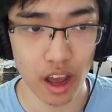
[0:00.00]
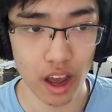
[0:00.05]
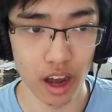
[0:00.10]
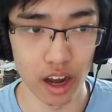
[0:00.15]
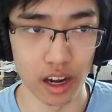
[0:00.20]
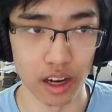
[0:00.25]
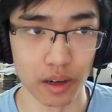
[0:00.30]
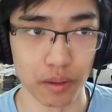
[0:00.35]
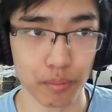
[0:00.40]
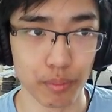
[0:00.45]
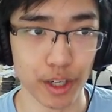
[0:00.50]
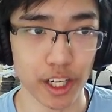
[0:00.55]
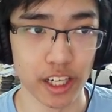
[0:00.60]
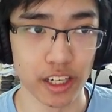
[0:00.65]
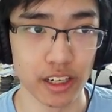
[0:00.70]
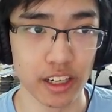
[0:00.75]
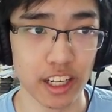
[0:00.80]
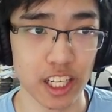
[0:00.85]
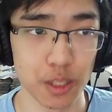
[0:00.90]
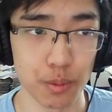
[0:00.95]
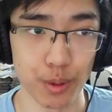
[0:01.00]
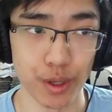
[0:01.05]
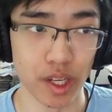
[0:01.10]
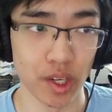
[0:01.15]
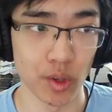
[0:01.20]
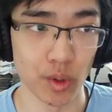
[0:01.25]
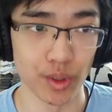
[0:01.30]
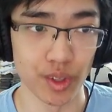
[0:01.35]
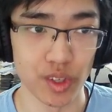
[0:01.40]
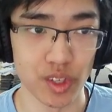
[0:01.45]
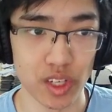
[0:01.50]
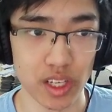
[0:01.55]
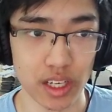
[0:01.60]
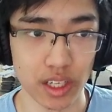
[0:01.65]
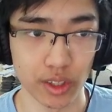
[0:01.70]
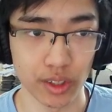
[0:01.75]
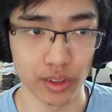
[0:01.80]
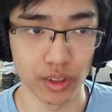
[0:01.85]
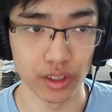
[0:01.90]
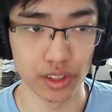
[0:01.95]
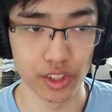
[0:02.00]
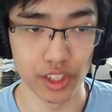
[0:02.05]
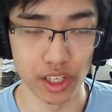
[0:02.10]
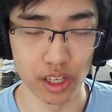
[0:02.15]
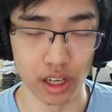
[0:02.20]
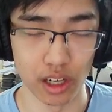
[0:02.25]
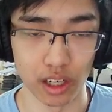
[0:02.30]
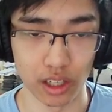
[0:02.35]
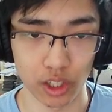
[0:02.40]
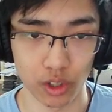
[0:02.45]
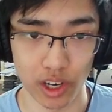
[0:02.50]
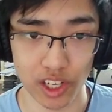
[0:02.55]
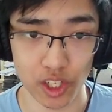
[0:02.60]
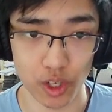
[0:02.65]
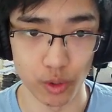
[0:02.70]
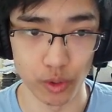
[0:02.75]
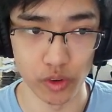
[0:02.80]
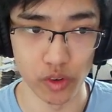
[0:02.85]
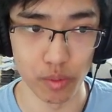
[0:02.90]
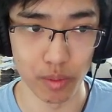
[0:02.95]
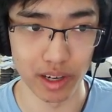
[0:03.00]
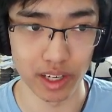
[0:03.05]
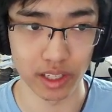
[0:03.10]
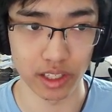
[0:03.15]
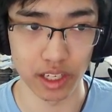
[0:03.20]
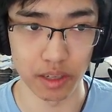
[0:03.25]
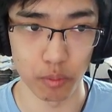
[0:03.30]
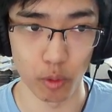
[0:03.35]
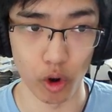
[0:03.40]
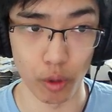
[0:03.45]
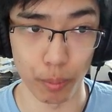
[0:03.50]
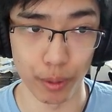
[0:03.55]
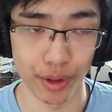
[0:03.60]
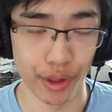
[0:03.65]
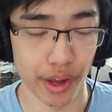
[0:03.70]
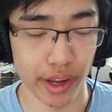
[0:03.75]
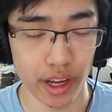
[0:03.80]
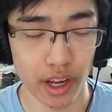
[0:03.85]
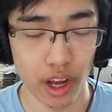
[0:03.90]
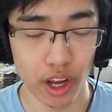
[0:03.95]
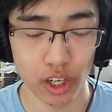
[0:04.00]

But it's pretty cool to see Guruman get more play.